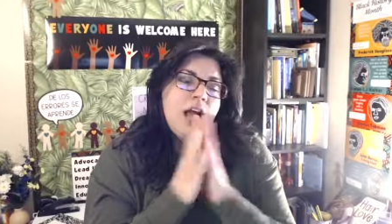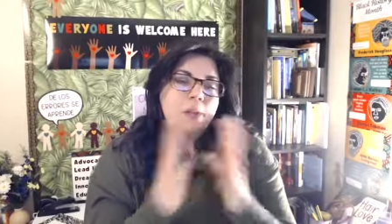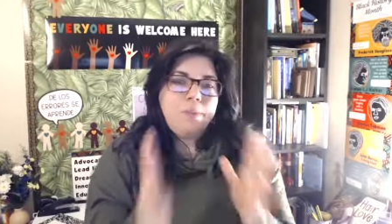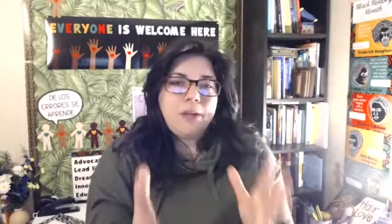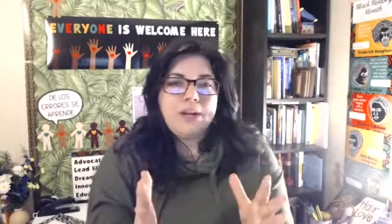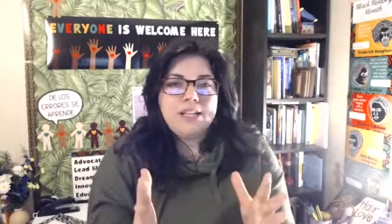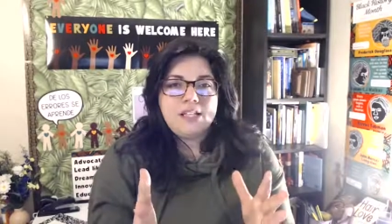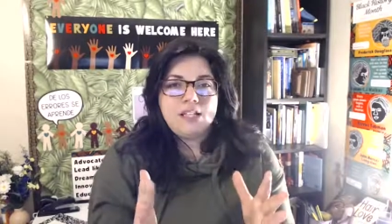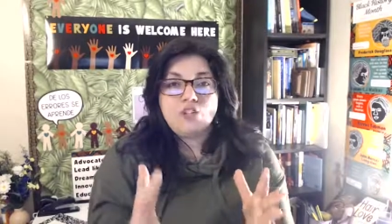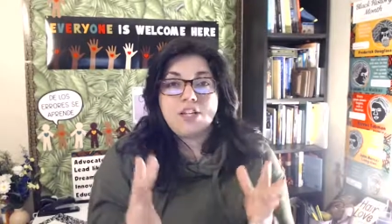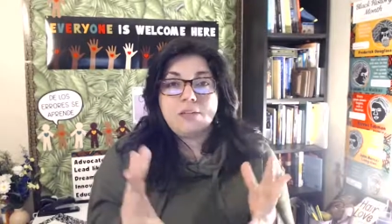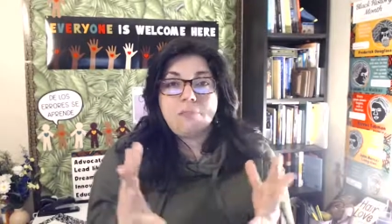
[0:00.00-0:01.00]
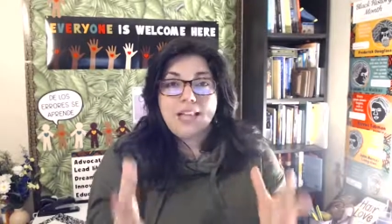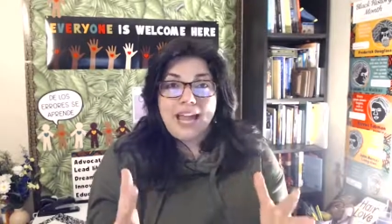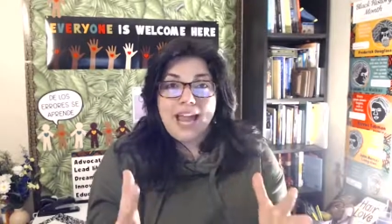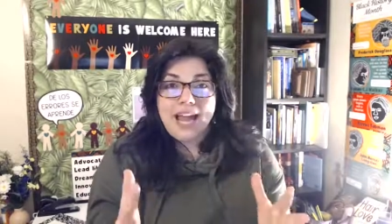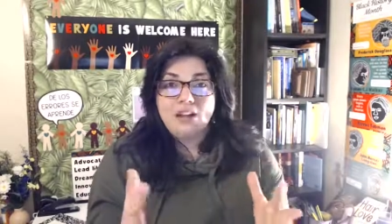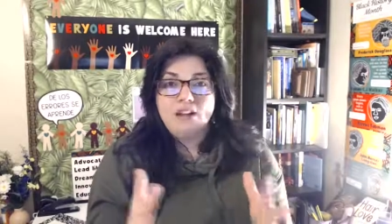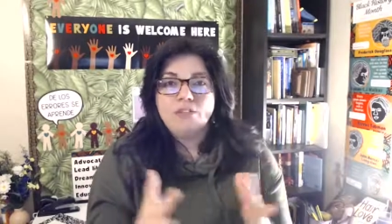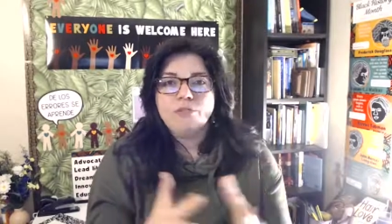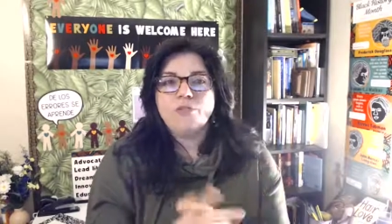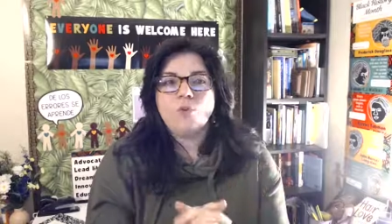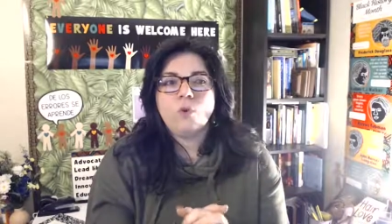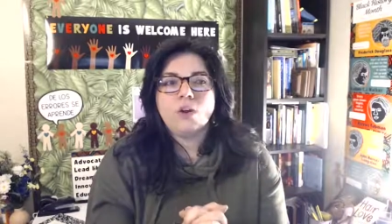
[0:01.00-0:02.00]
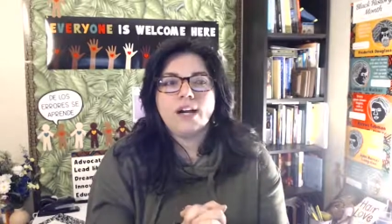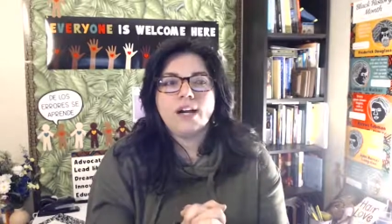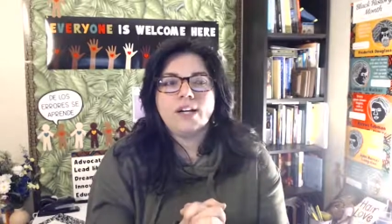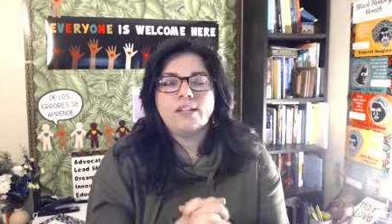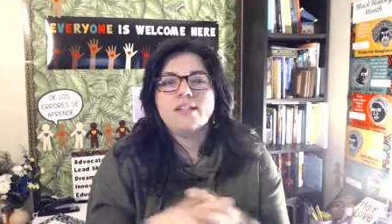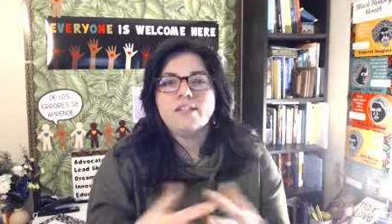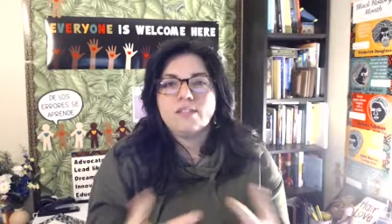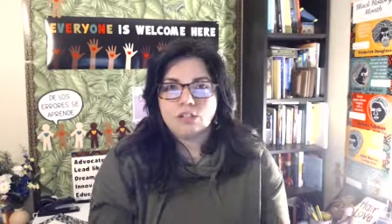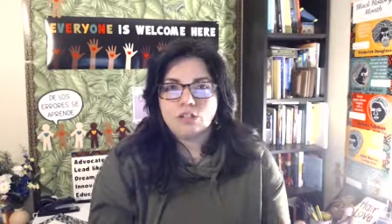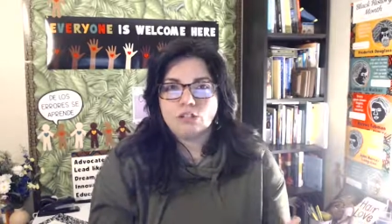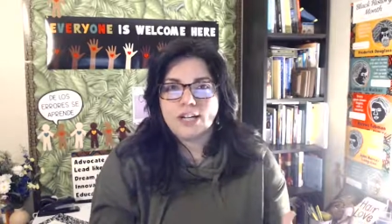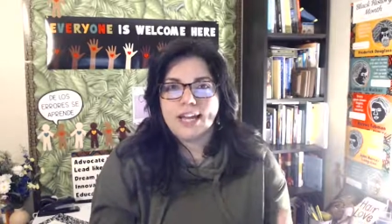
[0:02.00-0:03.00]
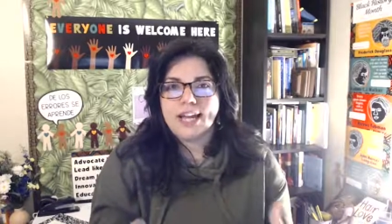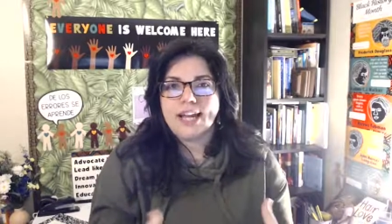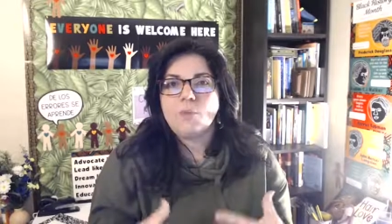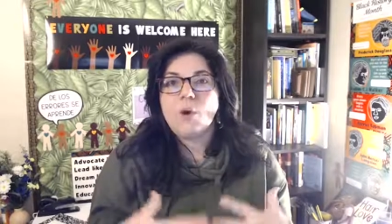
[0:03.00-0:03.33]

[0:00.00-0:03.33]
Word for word: helping my district plan for distance learning